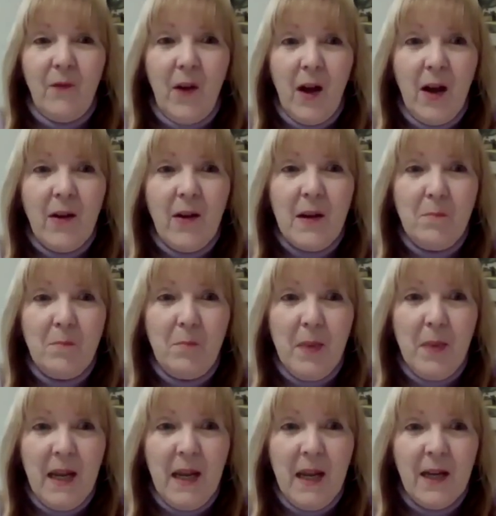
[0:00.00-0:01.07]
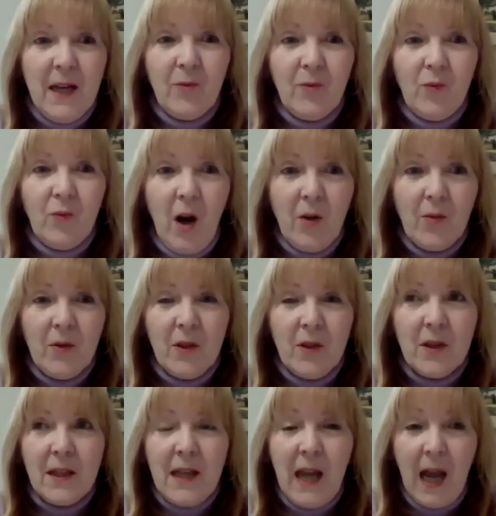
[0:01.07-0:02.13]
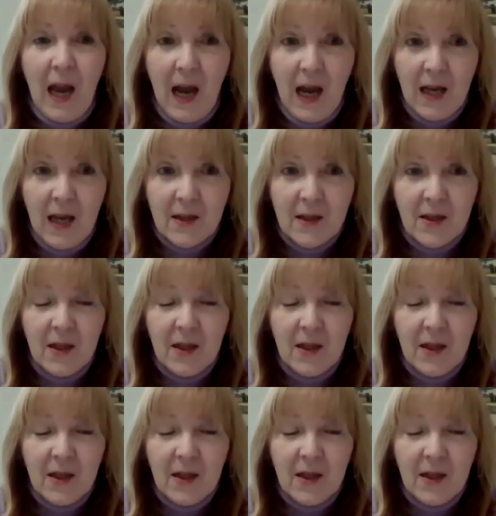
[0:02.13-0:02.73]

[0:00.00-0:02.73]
very big round cat,